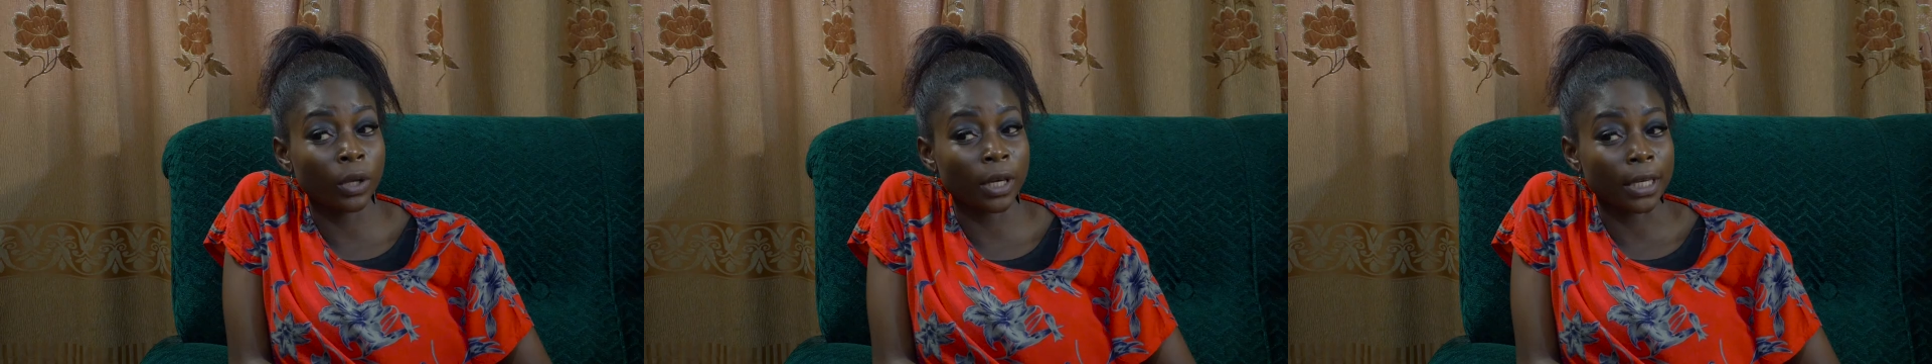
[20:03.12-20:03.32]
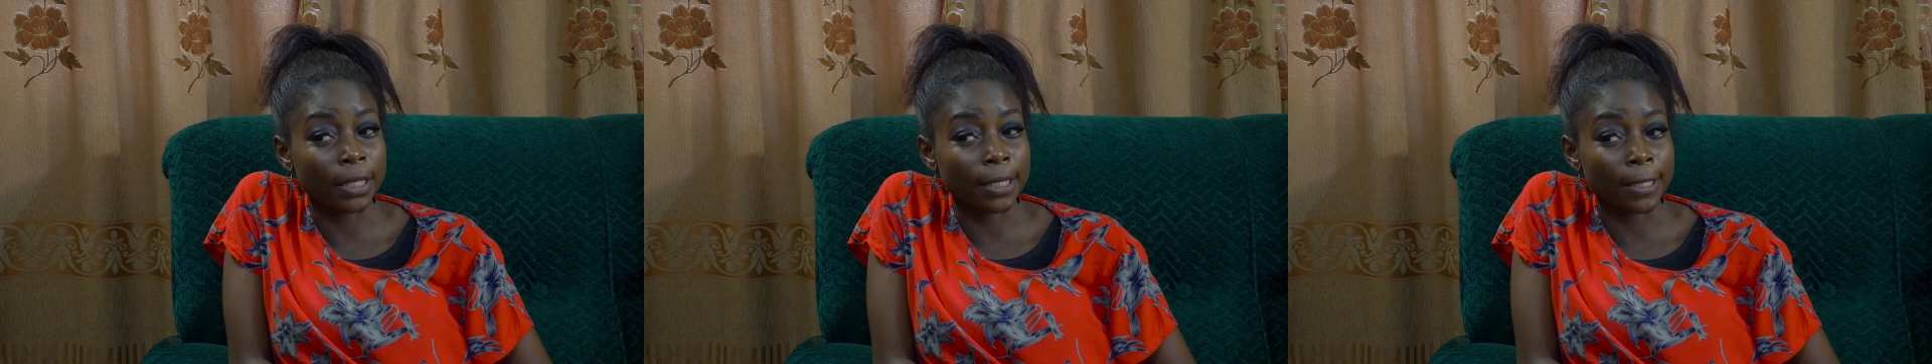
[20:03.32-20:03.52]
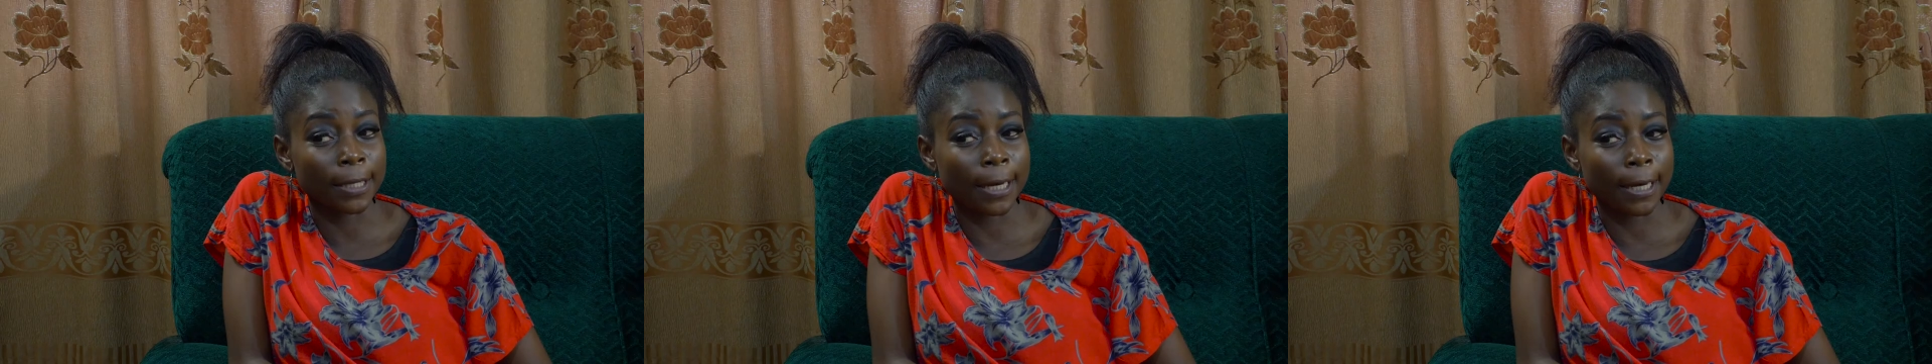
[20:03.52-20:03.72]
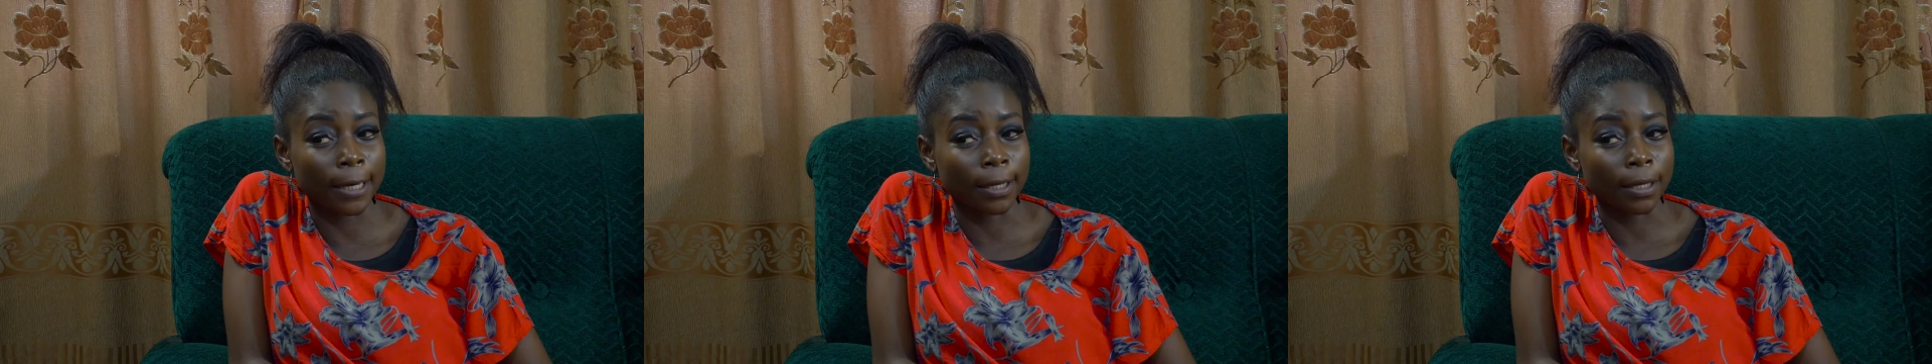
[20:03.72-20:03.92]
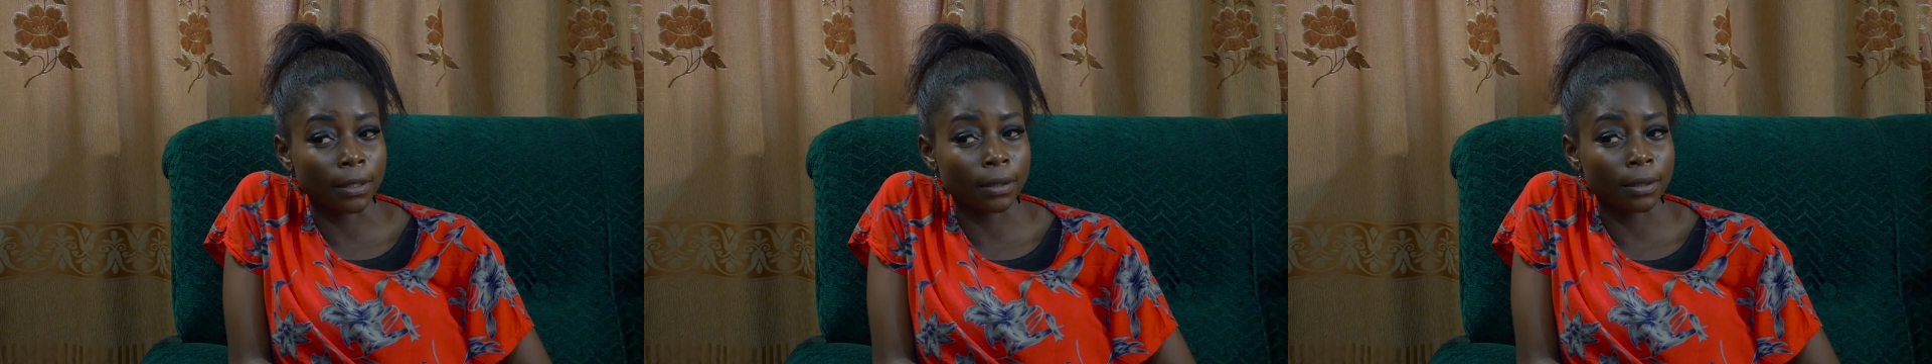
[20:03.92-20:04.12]
weak and
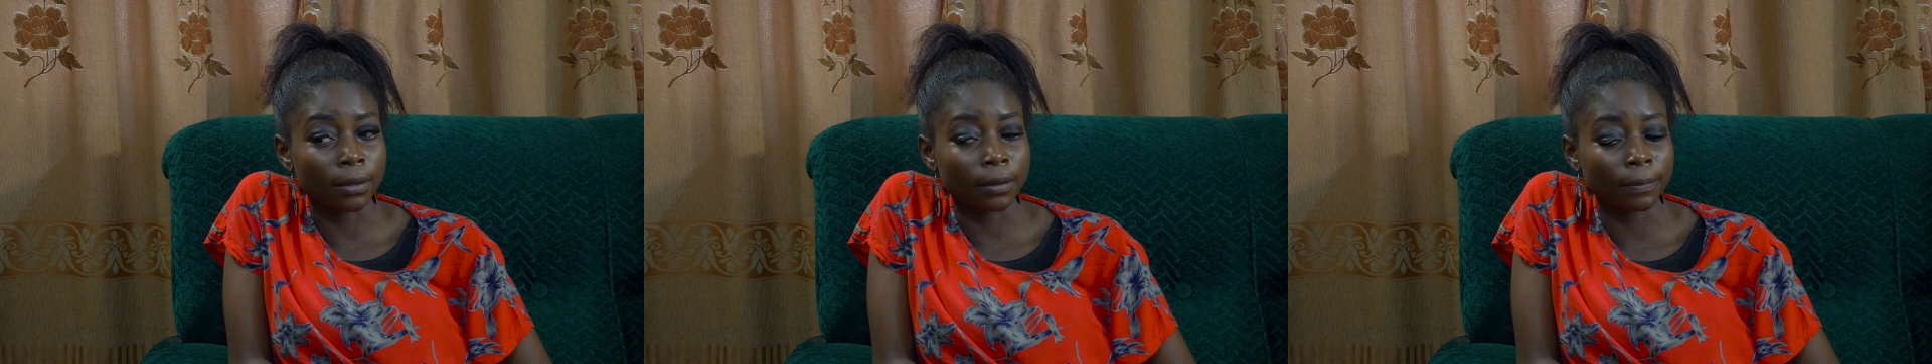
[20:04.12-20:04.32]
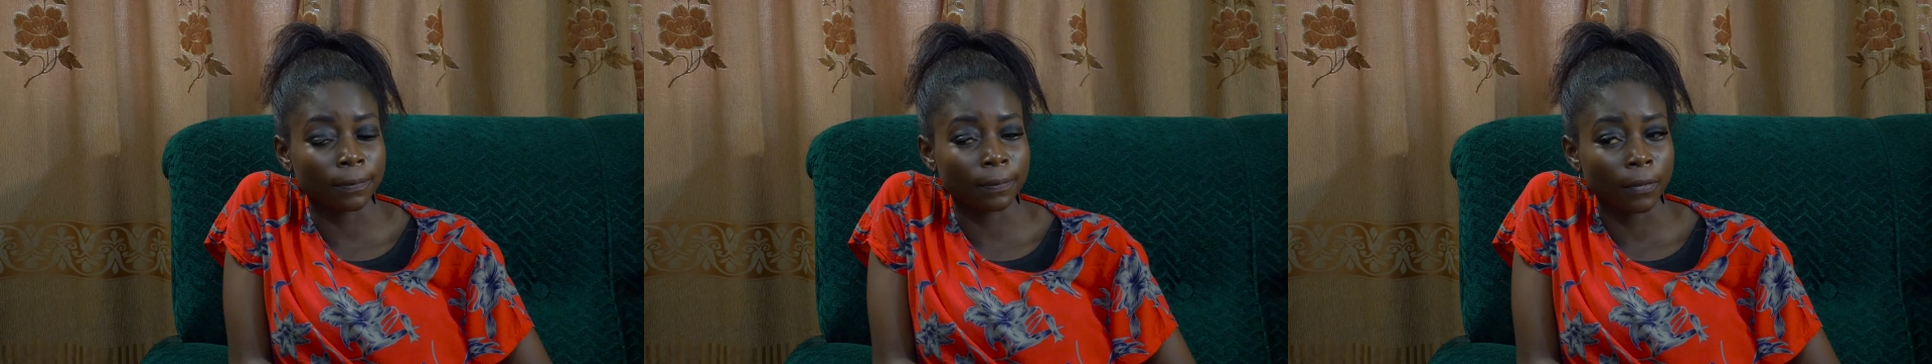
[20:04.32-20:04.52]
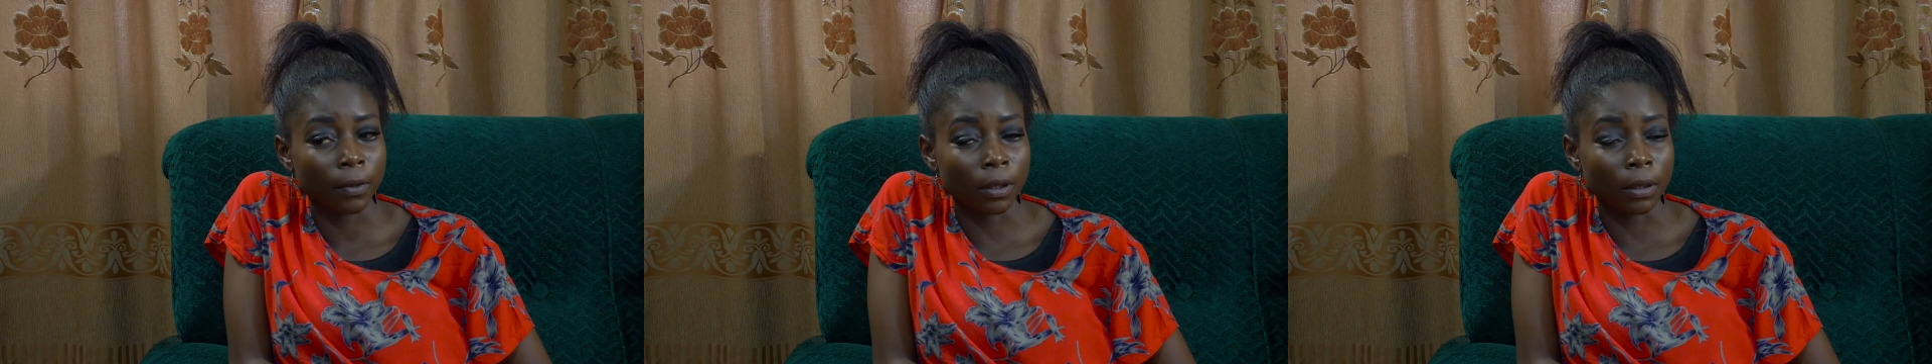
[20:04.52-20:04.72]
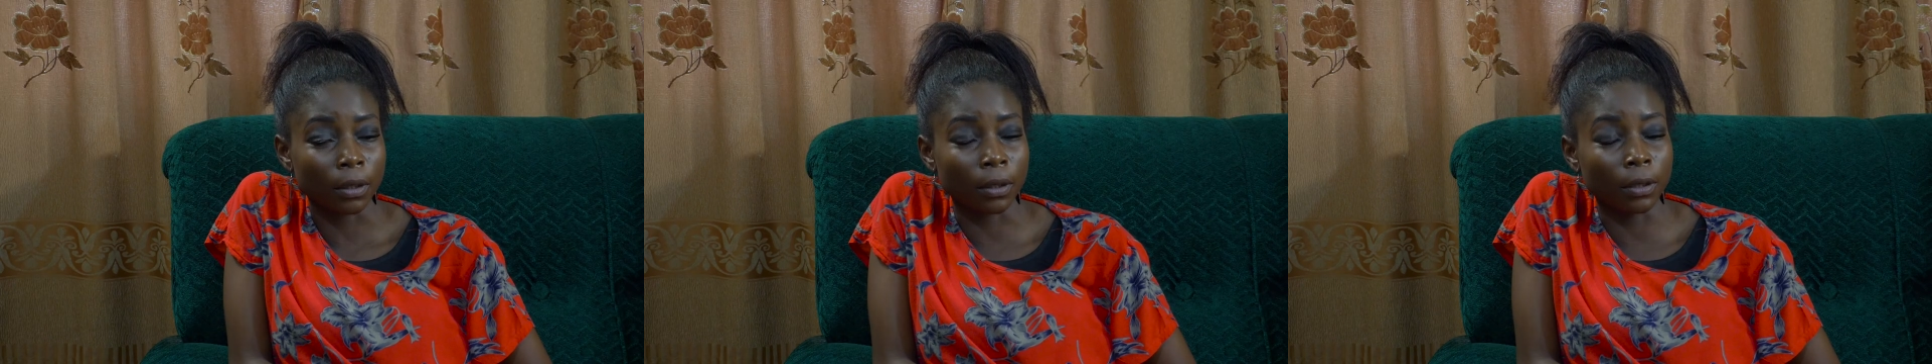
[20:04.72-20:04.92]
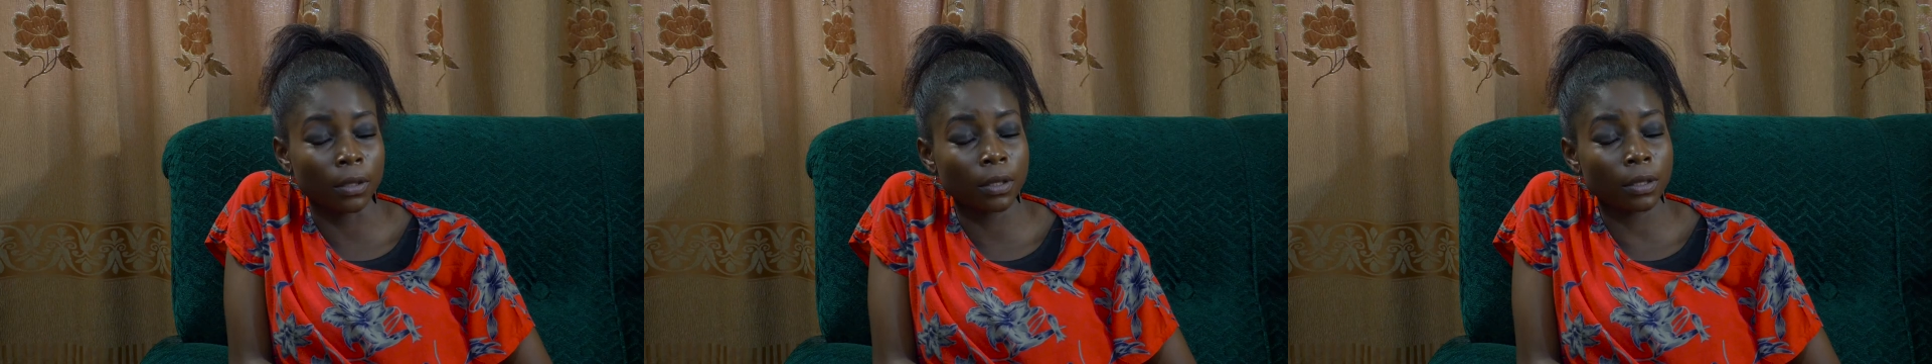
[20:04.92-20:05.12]
tired.
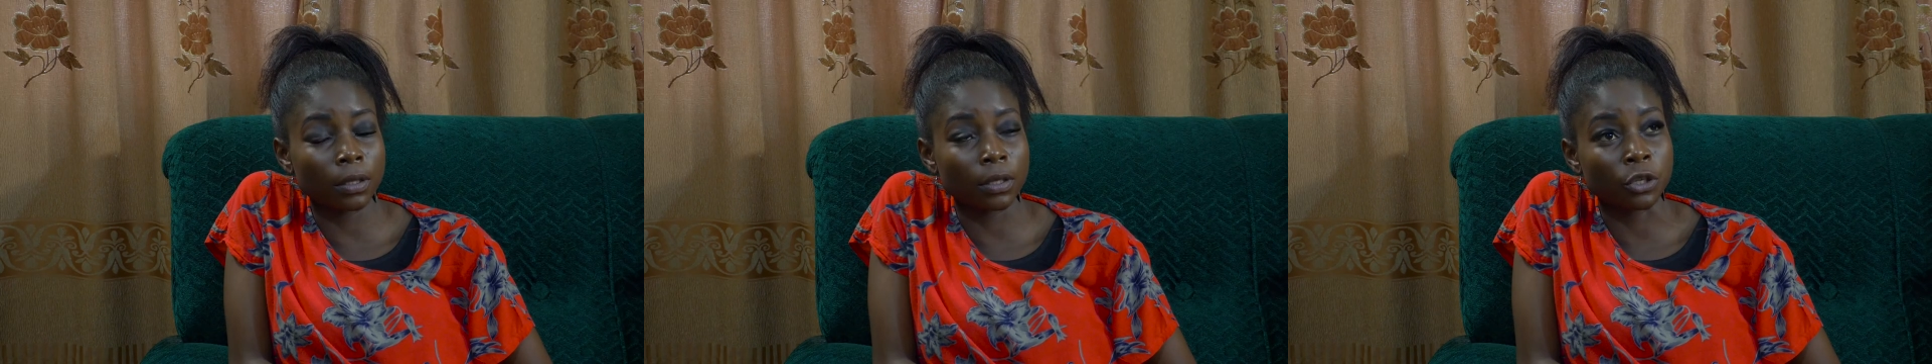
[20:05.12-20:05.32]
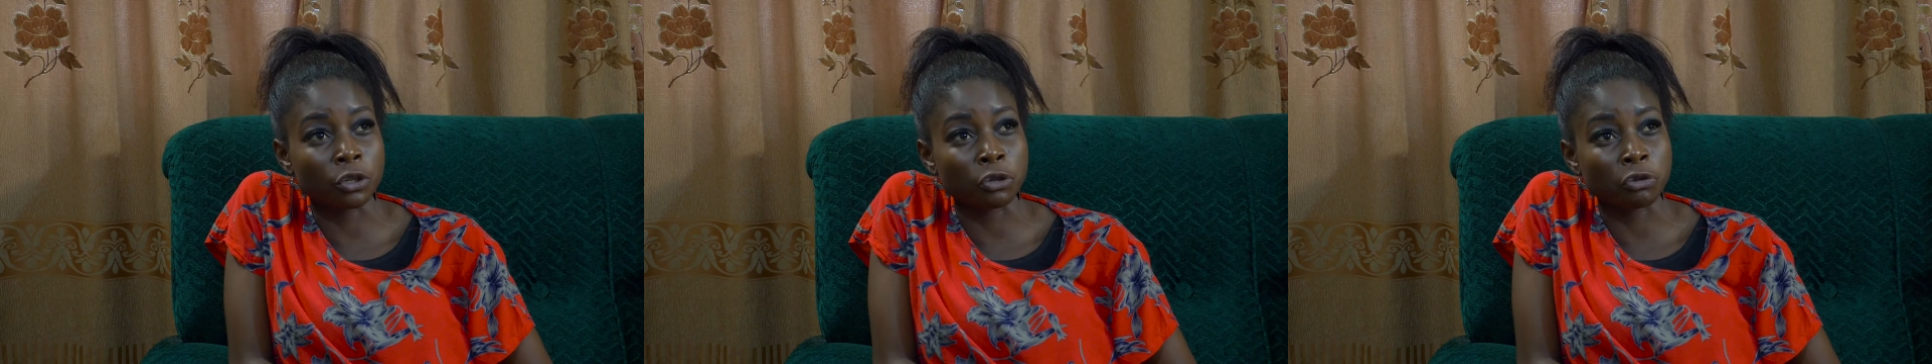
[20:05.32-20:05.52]
This is